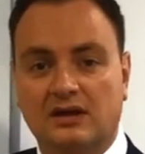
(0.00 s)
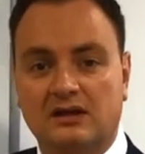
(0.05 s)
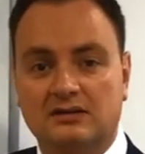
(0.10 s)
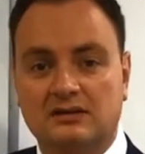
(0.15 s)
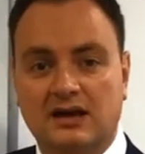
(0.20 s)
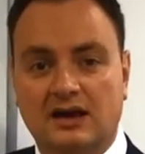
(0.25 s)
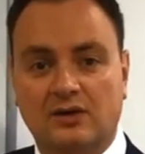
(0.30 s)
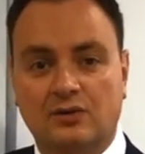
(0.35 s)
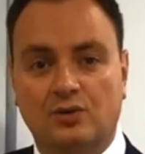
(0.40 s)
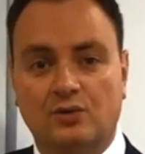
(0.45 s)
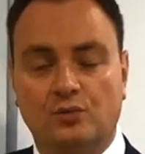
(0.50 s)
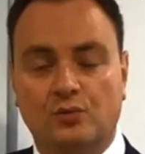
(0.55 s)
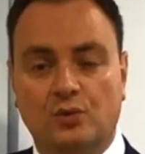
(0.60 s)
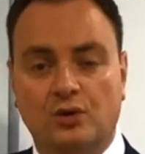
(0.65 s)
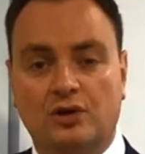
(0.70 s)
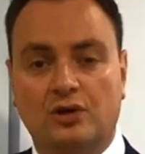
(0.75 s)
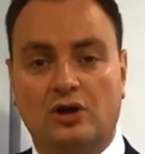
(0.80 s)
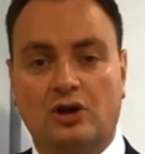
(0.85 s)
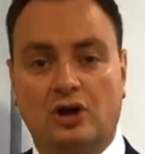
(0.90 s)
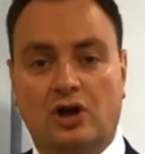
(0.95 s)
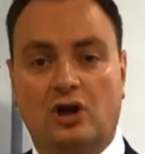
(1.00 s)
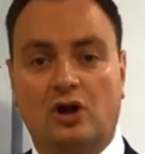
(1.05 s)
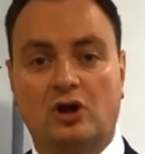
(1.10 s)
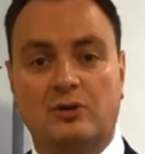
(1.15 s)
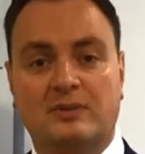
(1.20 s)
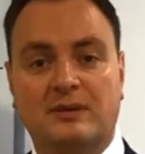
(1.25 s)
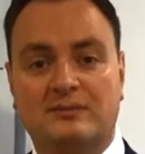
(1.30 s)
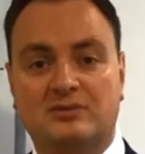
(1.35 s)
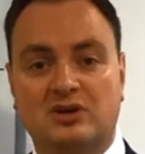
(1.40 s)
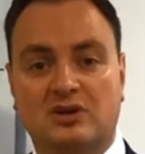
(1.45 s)
Now, what a lot
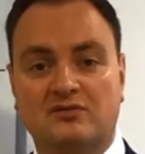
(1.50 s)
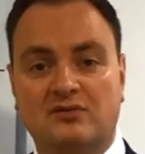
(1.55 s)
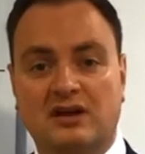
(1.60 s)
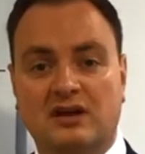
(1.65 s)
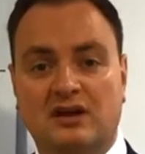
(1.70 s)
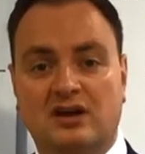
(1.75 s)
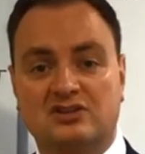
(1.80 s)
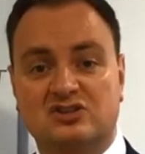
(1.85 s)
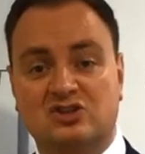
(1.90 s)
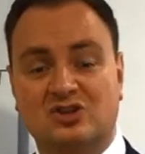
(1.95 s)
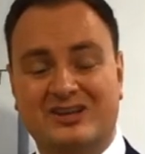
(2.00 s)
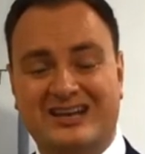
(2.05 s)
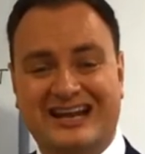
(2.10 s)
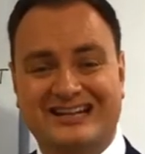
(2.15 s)
of people don't realize is you can